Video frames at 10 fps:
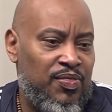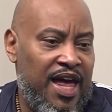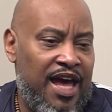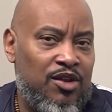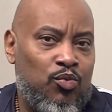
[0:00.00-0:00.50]
I'm
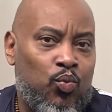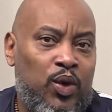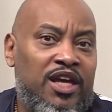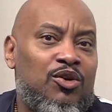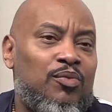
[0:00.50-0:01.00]
gonna lock
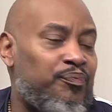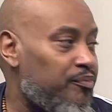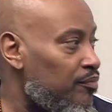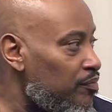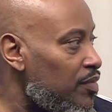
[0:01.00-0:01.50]
you into
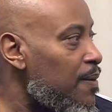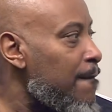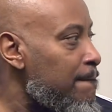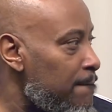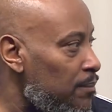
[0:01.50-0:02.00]

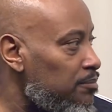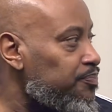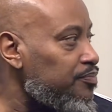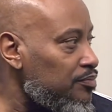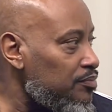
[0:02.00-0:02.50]
education, dog. I
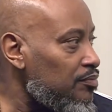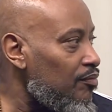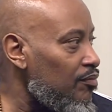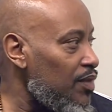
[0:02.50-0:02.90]
ain't mean to cut you